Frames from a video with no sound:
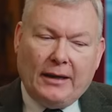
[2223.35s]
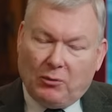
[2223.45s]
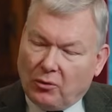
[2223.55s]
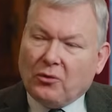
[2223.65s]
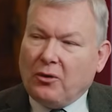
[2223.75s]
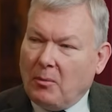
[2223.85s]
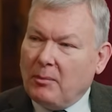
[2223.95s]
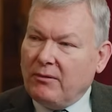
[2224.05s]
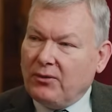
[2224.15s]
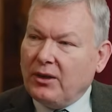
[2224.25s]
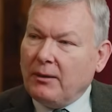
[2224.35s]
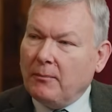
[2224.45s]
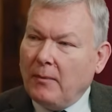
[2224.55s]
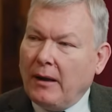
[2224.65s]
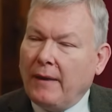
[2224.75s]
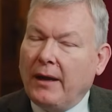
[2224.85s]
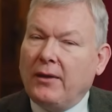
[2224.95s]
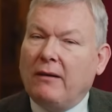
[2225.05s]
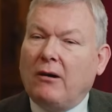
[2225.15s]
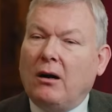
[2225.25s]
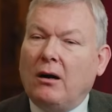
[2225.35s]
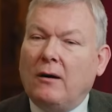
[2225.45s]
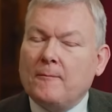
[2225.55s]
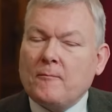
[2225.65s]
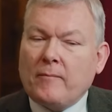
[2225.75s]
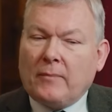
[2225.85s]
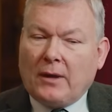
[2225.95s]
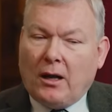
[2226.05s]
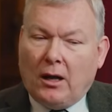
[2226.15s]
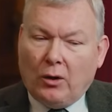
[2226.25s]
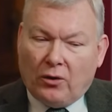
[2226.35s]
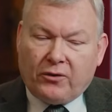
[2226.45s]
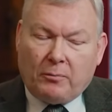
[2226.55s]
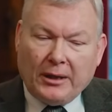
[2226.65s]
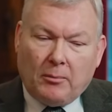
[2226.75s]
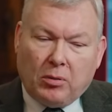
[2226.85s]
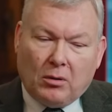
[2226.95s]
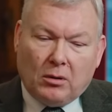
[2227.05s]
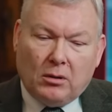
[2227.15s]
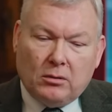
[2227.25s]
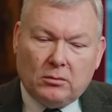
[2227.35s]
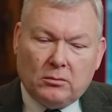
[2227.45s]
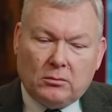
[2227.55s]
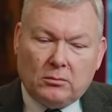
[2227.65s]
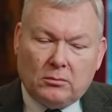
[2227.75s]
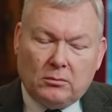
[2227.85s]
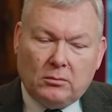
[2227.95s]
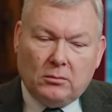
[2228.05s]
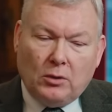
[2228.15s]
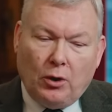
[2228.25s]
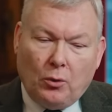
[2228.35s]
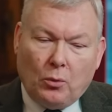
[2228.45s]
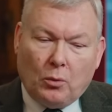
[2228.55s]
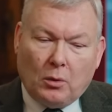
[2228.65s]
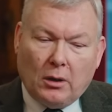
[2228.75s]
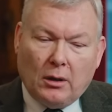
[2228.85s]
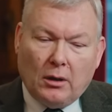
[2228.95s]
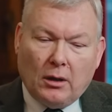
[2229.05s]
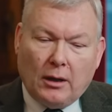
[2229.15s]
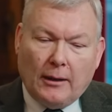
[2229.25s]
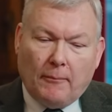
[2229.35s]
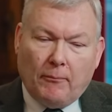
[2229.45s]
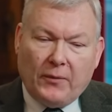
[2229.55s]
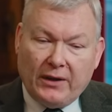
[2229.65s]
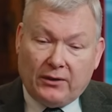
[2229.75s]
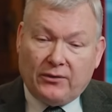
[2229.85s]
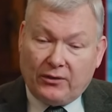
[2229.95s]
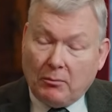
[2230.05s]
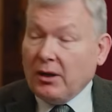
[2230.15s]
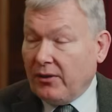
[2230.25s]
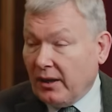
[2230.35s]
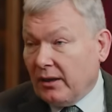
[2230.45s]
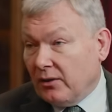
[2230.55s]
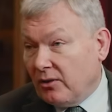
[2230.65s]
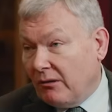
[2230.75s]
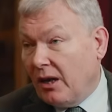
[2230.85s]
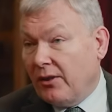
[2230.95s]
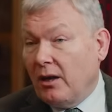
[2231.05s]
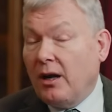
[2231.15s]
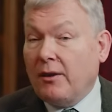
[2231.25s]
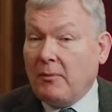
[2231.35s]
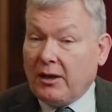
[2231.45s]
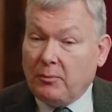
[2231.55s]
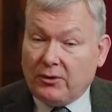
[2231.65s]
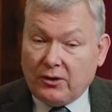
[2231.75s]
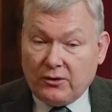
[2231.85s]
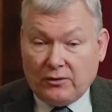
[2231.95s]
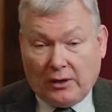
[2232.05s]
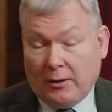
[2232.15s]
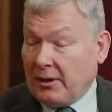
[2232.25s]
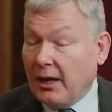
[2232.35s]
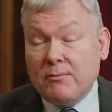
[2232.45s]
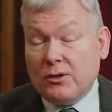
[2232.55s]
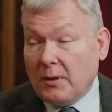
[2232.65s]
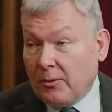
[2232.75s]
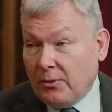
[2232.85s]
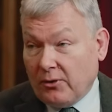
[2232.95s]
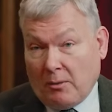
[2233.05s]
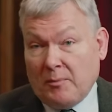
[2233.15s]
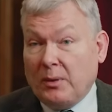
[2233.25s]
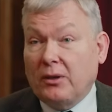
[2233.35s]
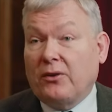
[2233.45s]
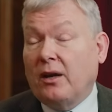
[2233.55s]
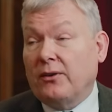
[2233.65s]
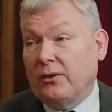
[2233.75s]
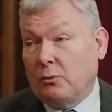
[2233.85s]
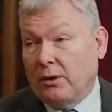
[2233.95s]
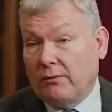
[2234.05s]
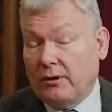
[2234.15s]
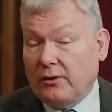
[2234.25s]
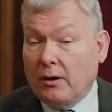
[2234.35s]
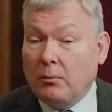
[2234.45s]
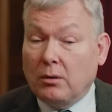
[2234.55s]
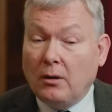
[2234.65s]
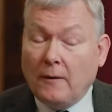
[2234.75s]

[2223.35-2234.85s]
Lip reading: he was also a member of a team. And there are a lot of people who did similar things. There are other mathematicians, other Cambridge mathematicians. I mean, Bill Tutt is a wonderful example,